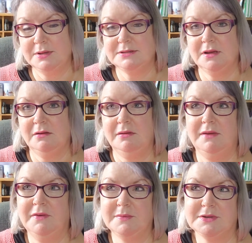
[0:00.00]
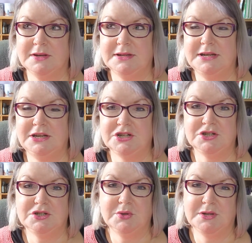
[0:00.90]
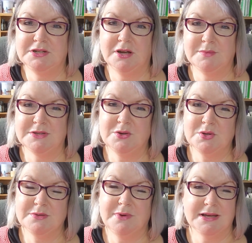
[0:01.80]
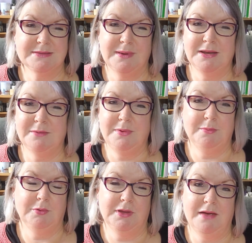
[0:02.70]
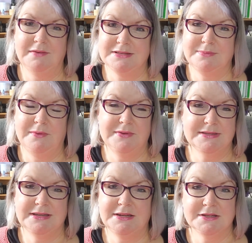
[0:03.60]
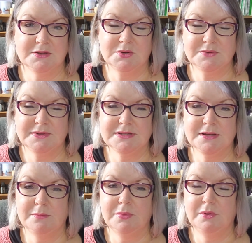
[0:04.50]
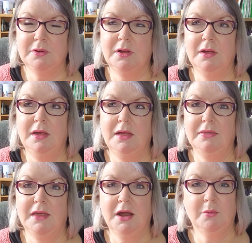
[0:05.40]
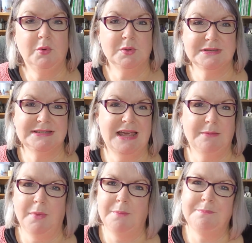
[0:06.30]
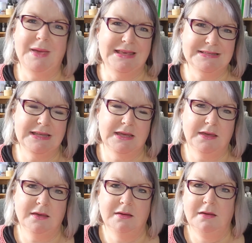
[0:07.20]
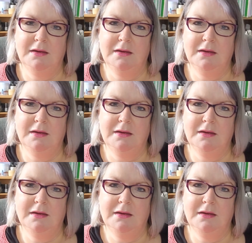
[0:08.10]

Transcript: So if I was going to teach two at a time socks where I expected people to have experience knitting socks, for example, then I would also take my basic